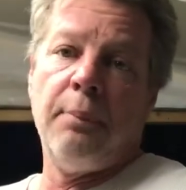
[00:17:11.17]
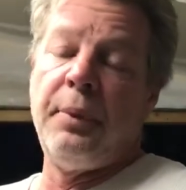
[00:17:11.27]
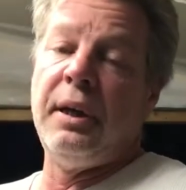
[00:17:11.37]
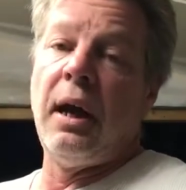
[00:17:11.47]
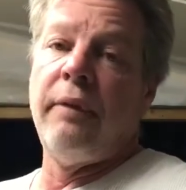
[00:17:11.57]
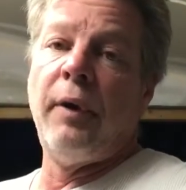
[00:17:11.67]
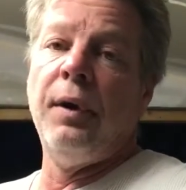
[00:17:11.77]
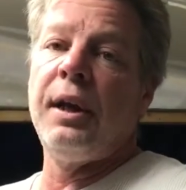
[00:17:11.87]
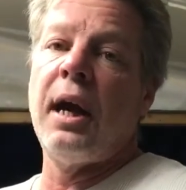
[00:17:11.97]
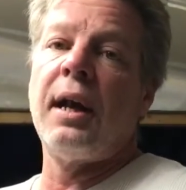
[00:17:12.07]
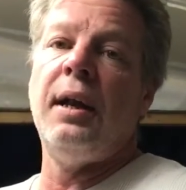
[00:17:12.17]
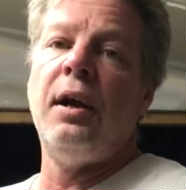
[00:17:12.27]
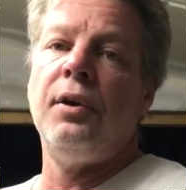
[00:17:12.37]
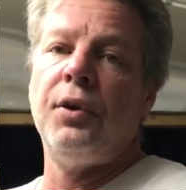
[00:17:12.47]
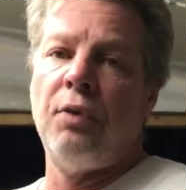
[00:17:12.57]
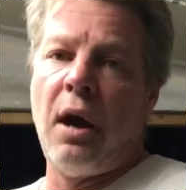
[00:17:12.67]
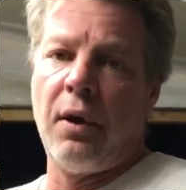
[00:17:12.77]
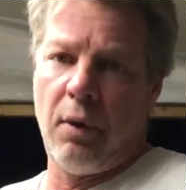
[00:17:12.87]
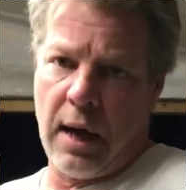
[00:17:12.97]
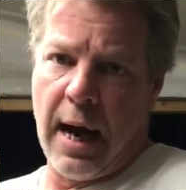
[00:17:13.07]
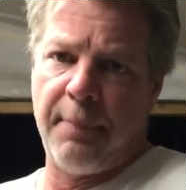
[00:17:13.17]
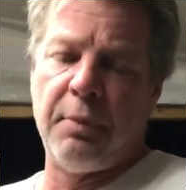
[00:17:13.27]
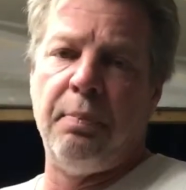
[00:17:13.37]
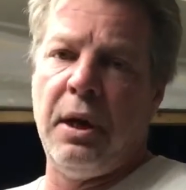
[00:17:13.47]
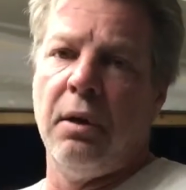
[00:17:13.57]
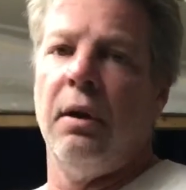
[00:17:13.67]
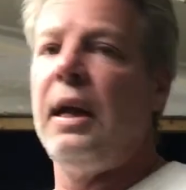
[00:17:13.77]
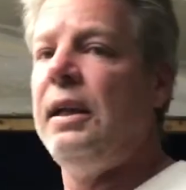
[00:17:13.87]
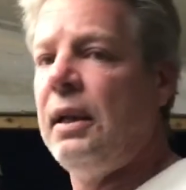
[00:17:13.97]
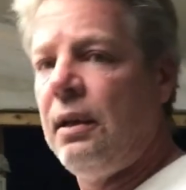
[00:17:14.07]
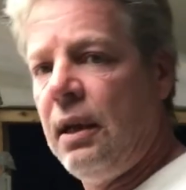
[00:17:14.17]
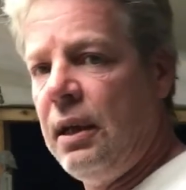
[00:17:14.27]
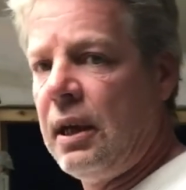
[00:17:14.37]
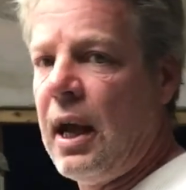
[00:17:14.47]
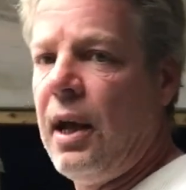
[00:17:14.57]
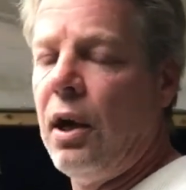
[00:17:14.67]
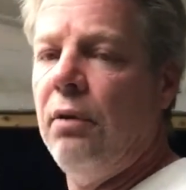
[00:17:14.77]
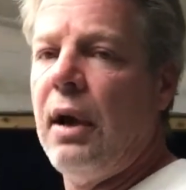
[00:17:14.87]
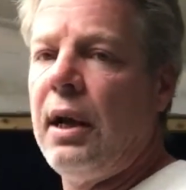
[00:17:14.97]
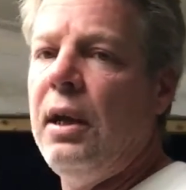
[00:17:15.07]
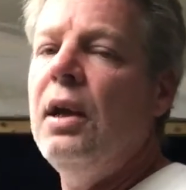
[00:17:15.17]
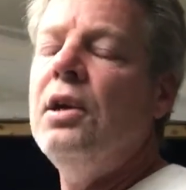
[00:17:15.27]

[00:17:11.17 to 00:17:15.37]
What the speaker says: But I've already got an El Dorado hopped beer in the keg already.